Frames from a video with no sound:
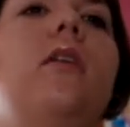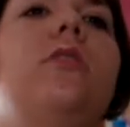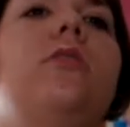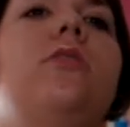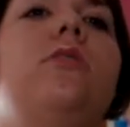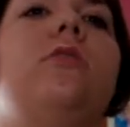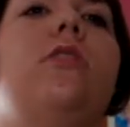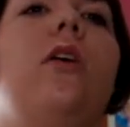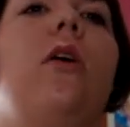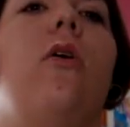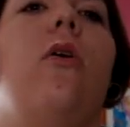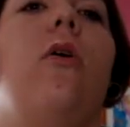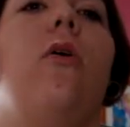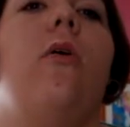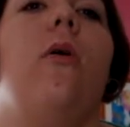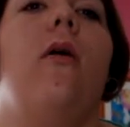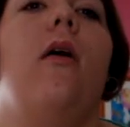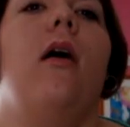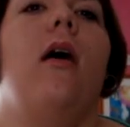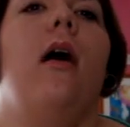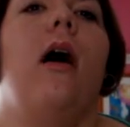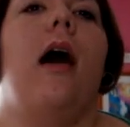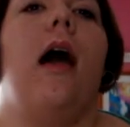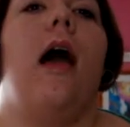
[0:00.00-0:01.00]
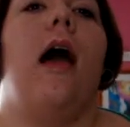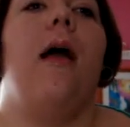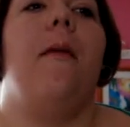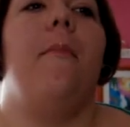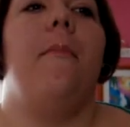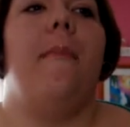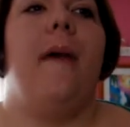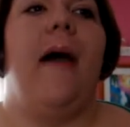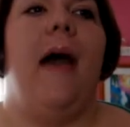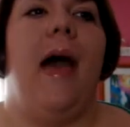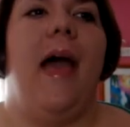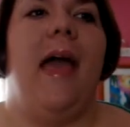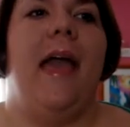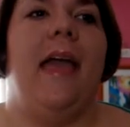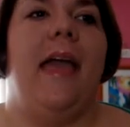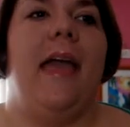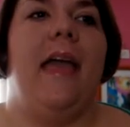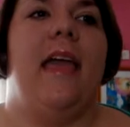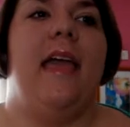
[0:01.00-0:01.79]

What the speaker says: So I'm bi,